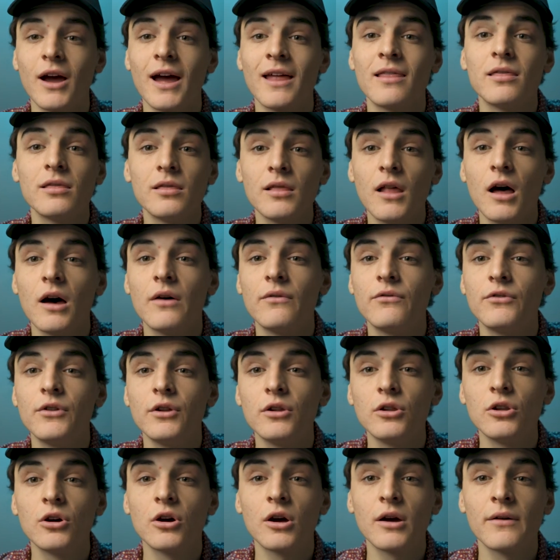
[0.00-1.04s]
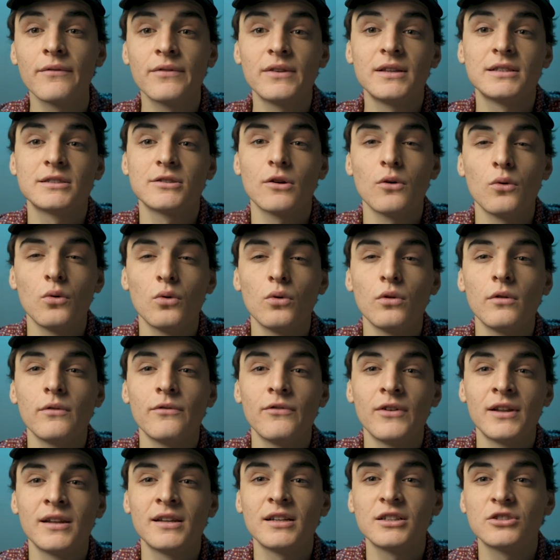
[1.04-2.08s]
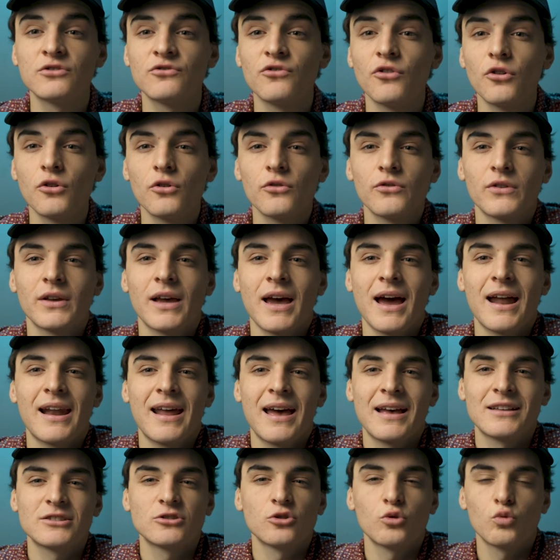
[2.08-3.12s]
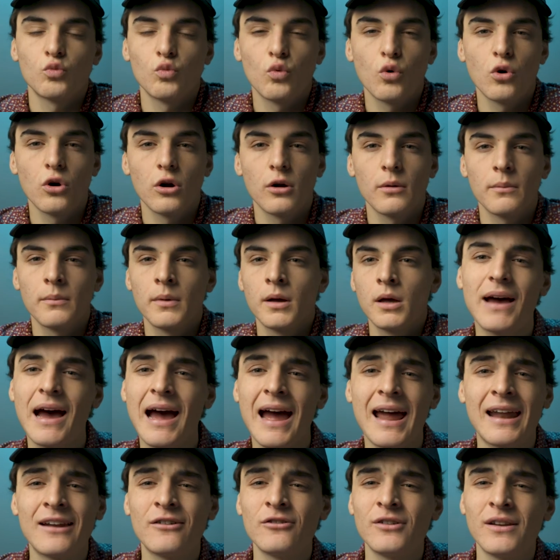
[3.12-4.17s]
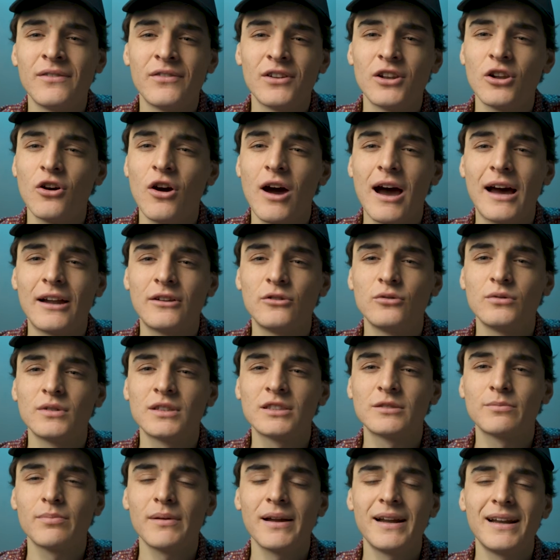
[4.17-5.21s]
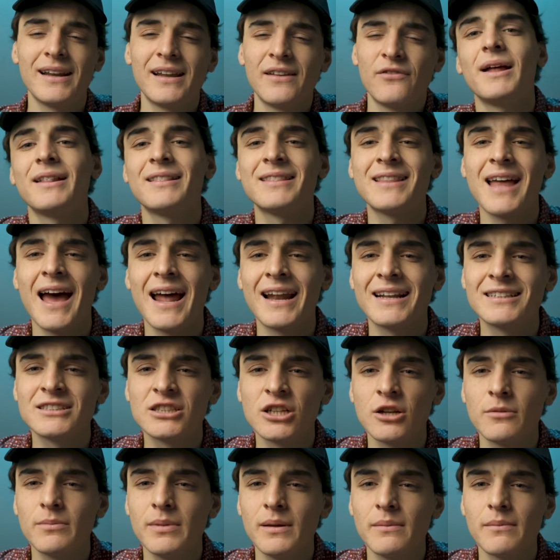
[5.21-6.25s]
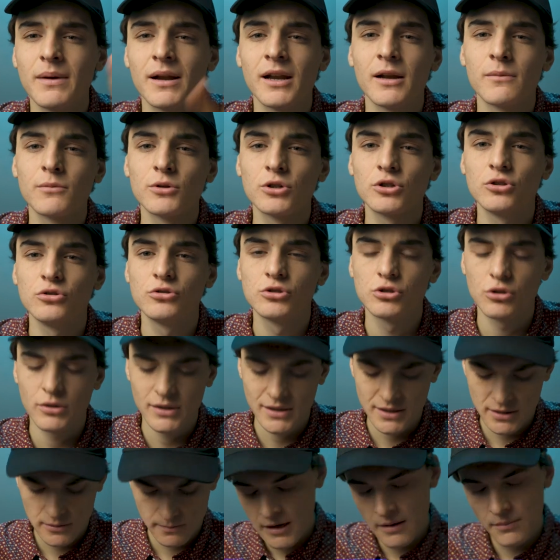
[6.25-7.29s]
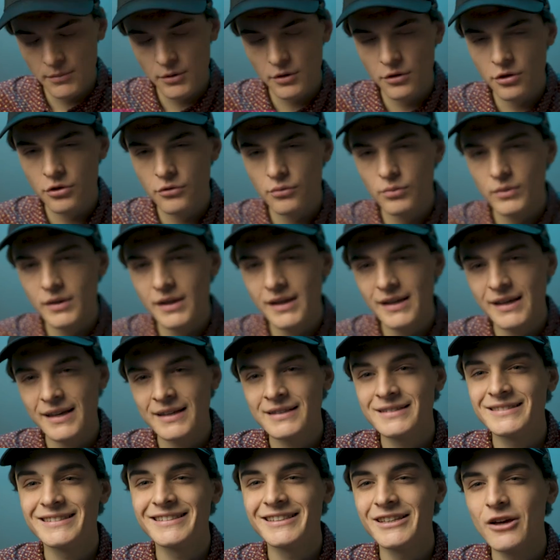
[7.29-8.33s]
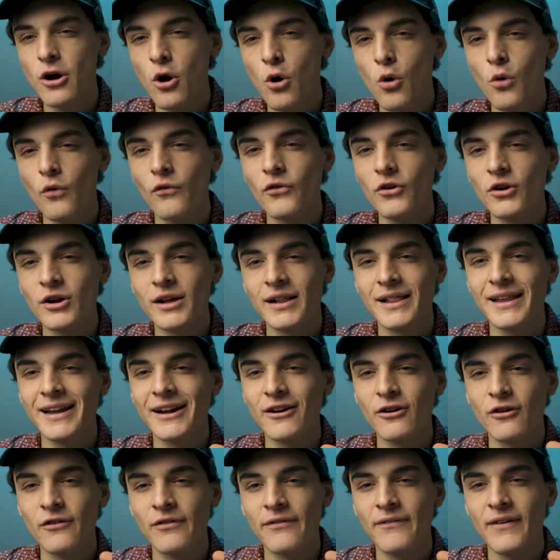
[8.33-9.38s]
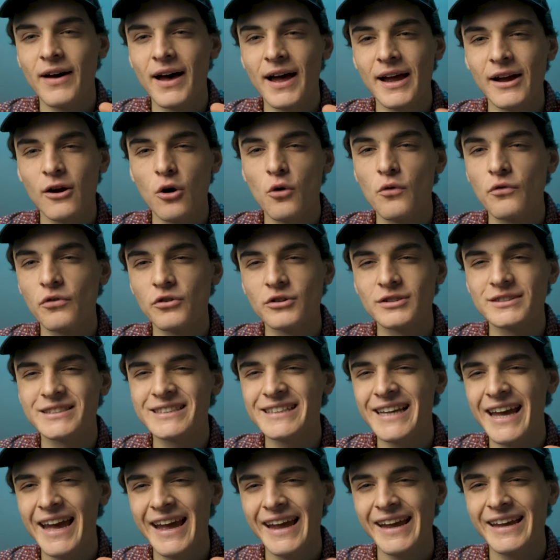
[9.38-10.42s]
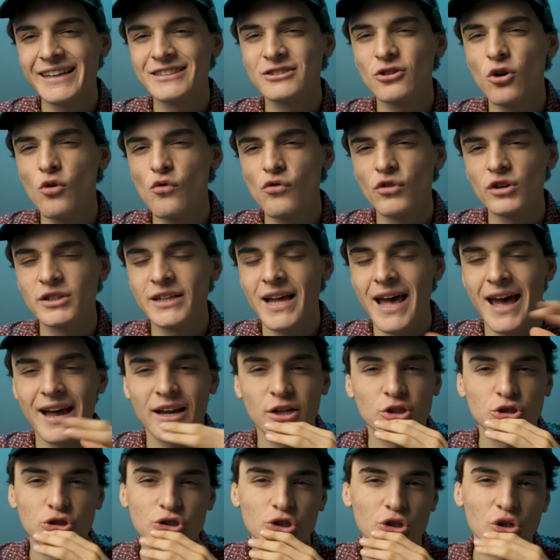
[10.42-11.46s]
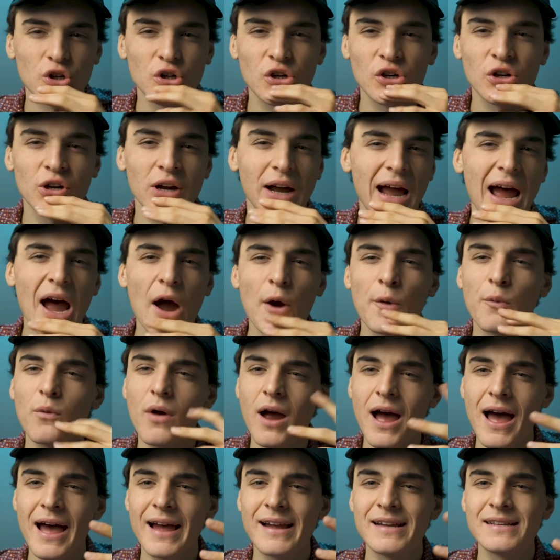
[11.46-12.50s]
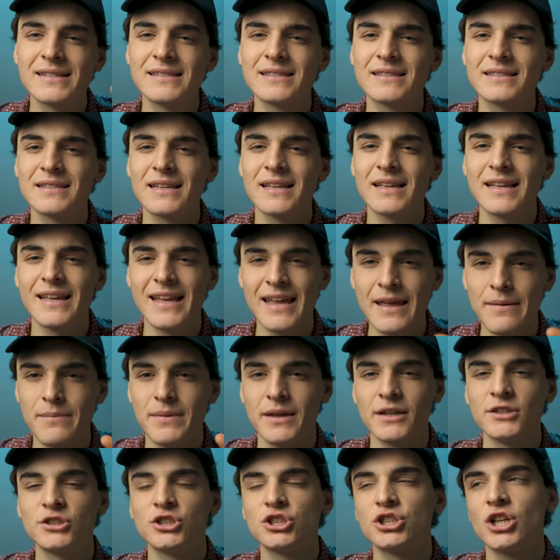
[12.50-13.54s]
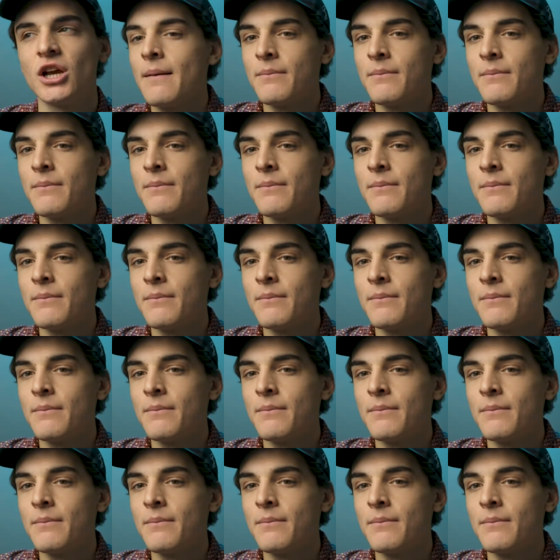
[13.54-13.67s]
I love the look of these old vintage photos. It kind of has a warm, I don't even know how to explain it, but that is gonna be my number two choice. Number three is the over clarify, over dehaze, over texture, arise image.